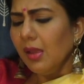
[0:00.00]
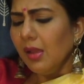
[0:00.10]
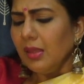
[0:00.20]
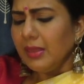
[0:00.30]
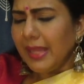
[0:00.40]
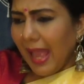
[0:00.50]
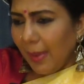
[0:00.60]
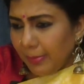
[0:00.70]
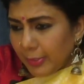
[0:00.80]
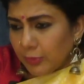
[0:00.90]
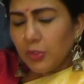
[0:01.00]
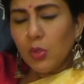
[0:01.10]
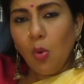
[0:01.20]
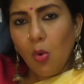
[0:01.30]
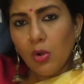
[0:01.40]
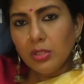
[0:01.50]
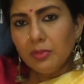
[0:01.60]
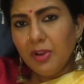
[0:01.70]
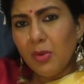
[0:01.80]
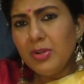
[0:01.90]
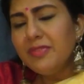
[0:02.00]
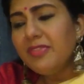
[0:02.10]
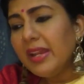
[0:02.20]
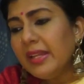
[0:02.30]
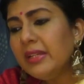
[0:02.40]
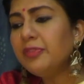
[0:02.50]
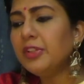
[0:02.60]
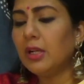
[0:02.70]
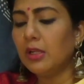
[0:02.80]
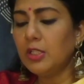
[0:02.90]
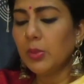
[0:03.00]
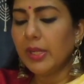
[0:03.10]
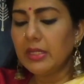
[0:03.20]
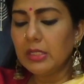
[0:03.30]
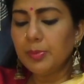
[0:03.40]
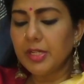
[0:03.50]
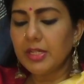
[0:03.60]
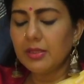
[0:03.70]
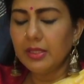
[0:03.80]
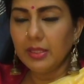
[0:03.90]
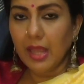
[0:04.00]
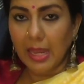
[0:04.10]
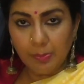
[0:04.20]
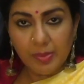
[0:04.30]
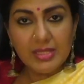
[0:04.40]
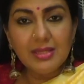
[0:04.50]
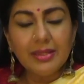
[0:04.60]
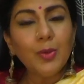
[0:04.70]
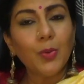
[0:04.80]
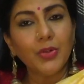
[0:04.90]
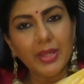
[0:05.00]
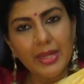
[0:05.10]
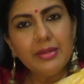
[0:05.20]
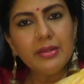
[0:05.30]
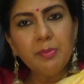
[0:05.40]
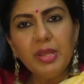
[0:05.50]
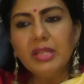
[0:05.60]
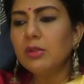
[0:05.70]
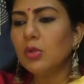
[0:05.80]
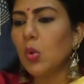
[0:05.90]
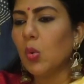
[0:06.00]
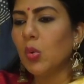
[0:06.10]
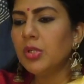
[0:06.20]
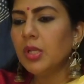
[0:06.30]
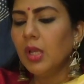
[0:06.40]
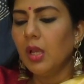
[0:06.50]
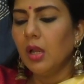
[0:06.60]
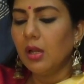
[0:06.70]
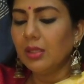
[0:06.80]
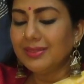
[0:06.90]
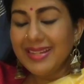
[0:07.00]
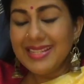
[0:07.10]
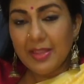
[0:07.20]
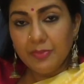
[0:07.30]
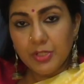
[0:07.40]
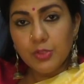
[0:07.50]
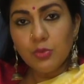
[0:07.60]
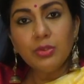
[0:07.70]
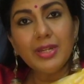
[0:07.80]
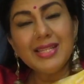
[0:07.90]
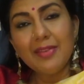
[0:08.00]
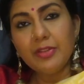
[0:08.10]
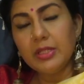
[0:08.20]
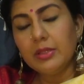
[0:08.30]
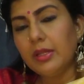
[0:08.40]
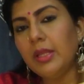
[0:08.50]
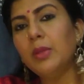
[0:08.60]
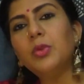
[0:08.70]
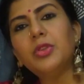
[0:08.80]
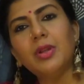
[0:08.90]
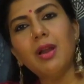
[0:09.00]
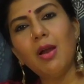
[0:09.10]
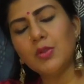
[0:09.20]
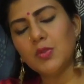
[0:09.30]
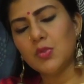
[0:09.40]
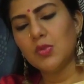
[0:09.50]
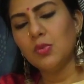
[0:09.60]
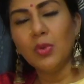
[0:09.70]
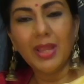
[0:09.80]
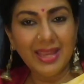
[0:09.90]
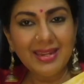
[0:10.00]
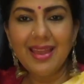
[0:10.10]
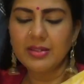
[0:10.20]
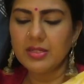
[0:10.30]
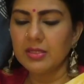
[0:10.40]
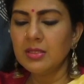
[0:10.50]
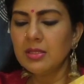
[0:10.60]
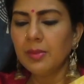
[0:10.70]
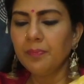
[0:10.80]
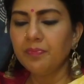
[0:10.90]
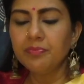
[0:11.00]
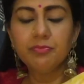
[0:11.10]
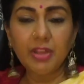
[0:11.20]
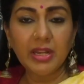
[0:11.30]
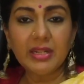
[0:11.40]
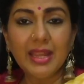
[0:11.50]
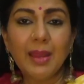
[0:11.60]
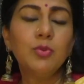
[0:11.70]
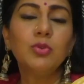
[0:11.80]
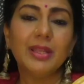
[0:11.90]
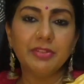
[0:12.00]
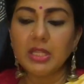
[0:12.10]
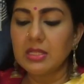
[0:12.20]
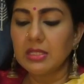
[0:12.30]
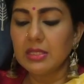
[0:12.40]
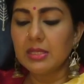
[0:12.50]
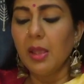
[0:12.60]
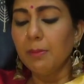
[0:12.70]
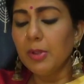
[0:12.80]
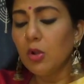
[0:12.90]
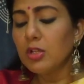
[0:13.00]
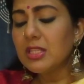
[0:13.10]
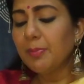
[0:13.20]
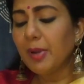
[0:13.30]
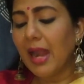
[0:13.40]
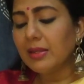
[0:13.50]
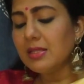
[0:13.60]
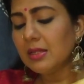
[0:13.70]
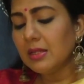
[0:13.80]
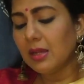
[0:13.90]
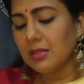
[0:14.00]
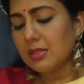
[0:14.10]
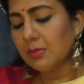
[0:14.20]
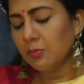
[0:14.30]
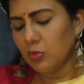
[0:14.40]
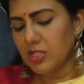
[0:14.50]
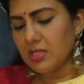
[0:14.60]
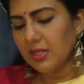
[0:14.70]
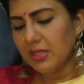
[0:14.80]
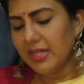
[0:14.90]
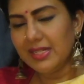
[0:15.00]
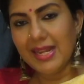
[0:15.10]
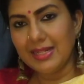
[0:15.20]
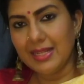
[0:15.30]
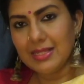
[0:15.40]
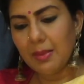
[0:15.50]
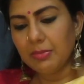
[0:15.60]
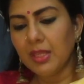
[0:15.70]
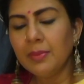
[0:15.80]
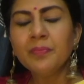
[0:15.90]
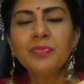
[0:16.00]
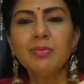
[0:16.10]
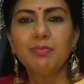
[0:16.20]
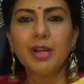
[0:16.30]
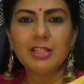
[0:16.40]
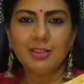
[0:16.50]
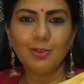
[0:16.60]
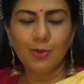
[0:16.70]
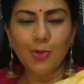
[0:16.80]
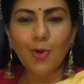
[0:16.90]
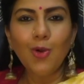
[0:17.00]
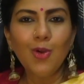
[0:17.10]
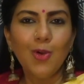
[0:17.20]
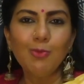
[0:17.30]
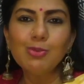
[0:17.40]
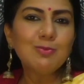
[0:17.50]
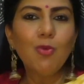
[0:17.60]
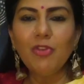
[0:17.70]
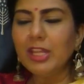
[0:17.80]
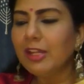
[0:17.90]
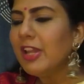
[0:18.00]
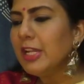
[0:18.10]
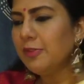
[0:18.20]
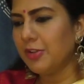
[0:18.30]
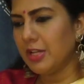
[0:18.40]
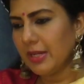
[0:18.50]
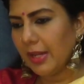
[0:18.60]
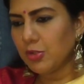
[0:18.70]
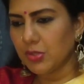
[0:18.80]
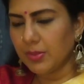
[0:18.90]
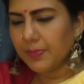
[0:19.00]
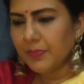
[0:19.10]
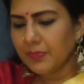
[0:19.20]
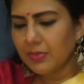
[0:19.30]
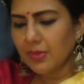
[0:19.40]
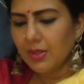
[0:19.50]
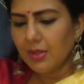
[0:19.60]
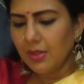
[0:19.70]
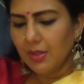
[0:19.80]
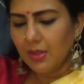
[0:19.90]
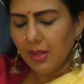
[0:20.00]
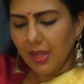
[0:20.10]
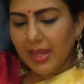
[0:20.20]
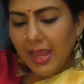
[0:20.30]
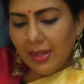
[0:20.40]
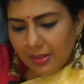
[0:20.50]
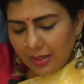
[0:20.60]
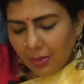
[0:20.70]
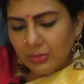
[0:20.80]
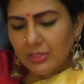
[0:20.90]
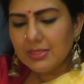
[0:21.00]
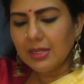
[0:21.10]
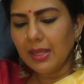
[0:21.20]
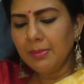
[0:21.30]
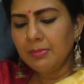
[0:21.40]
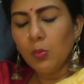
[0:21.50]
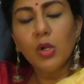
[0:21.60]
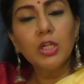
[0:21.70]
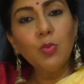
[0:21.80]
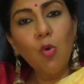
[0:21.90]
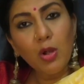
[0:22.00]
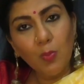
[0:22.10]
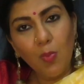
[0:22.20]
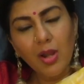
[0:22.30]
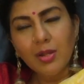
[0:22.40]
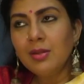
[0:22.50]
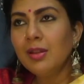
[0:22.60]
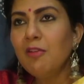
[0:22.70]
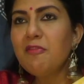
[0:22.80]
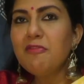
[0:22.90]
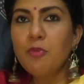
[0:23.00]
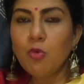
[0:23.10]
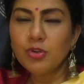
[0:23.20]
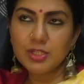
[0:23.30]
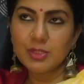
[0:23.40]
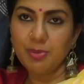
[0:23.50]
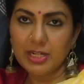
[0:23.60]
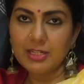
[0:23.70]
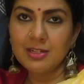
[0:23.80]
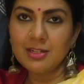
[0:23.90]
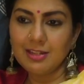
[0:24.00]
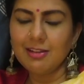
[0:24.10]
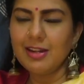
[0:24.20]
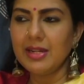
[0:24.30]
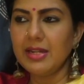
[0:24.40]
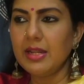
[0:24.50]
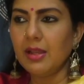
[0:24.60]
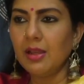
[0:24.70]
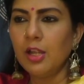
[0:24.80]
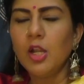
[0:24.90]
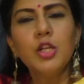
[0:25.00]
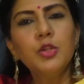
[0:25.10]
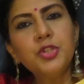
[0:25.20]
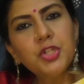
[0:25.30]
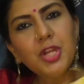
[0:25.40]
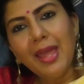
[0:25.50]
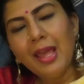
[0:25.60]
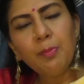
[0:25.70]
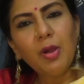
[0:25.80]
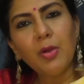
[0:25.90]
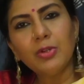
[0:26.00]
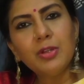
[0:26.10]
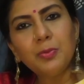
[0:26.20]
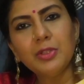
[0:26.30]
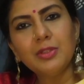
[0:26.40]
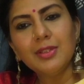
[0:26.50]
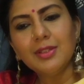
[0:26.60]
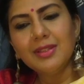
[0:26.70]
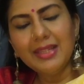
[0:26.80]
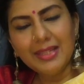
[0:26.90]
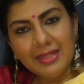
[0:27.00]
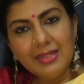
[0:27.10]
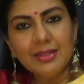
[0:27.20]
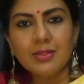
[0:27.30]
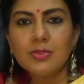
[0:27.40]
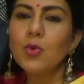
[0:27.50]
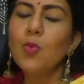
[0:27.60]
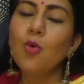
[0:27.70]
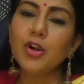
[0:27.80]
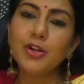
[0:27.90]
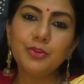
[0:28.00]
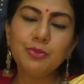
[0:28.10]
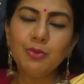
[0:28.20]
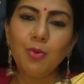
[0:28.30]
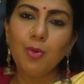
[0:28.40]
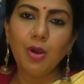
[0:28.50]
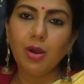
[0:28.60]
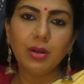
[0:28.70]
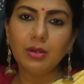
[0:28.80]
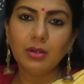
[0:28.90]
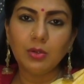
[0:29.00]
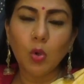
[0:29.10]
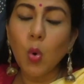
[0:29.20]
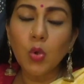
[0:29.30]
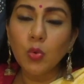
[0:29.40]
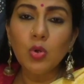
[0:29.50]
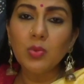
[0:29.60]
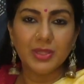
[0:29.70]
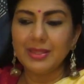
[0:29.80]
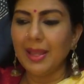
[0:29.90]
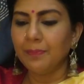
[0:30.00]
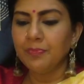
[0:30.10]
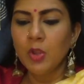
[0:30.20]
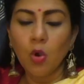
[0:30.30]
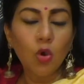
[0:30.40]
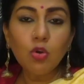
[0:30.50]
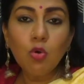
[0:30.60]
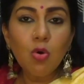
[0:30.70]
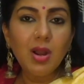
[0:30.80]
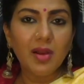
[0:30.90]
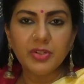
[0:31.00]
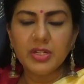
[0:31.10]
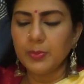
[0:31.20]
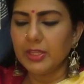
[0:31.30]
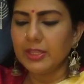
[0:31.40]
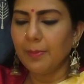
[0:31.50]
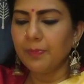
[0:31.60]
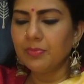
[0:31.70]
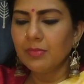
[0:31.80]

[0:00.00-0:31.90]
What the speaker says: The ambit of the court found it very difficult to interpret the IPC or the Indian Penal Code 372, 373 with regards to inheritance when it came to Devadasis, because the practice and custom was dictating something, but the law was moving in a very different direction. Again, around this time, World War I forced Britain here in India to share power with the Indians who wanted to co-rule with them or co-govern with them.